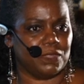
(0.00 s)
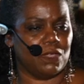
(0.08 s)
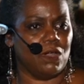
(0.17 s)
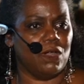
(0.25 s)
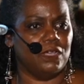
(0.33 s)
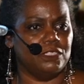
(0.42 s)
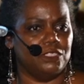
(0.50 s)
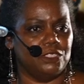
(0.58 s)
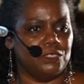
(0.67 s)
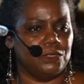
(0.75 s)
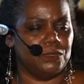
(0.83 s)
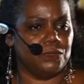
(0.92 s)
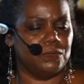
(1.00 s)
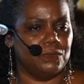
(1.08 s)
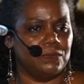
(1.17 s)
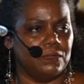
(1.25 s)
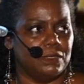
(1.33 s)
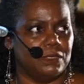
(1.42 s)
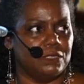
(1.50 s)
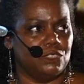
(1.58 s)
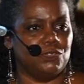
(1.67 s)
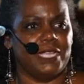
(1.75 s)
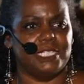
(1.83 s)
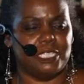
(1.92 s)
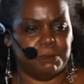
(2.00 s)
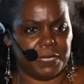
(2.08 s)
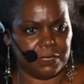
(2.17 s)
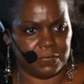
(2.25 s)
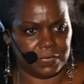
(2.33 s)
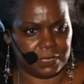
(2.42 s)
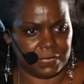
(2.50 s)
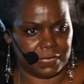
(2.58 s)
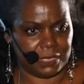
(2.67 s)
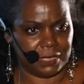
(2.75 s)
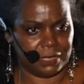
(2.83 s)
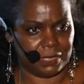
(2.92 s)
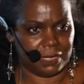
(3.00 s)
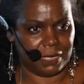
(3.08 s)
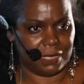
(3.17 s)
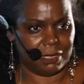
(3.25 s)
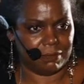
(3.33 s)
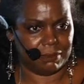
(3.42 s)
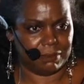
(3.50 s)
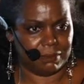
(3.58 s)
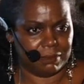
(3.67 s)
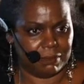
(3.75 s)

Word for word: onto transparency um,